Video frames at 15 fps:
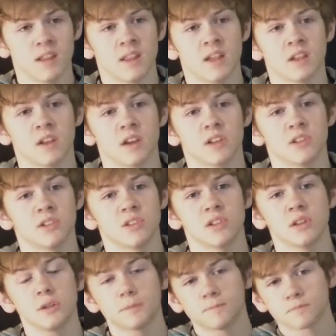And then
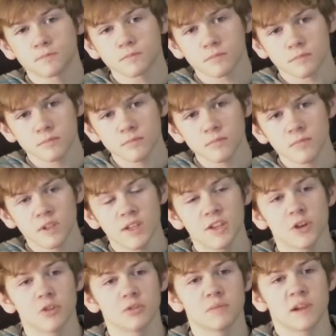Godzilla,
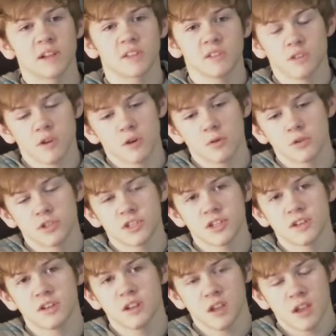he goes back to the
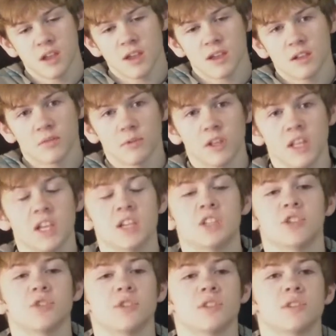ocean, really
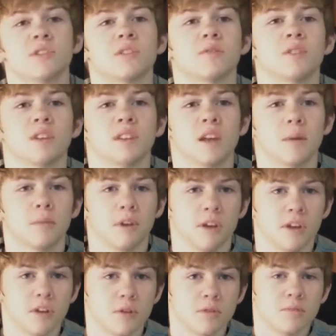injured and stuff like that, but
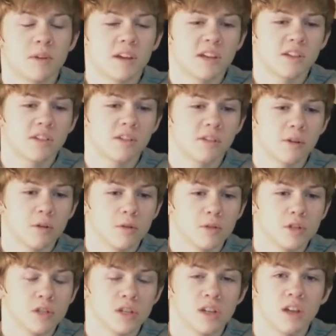he goes back into the
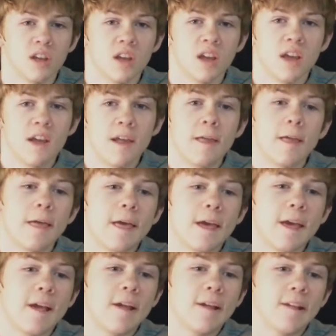ocean,
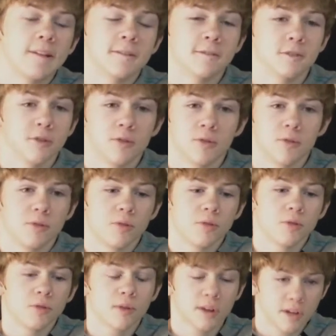and so
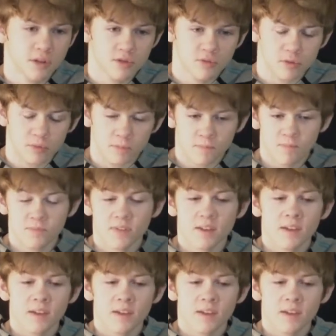credits roll.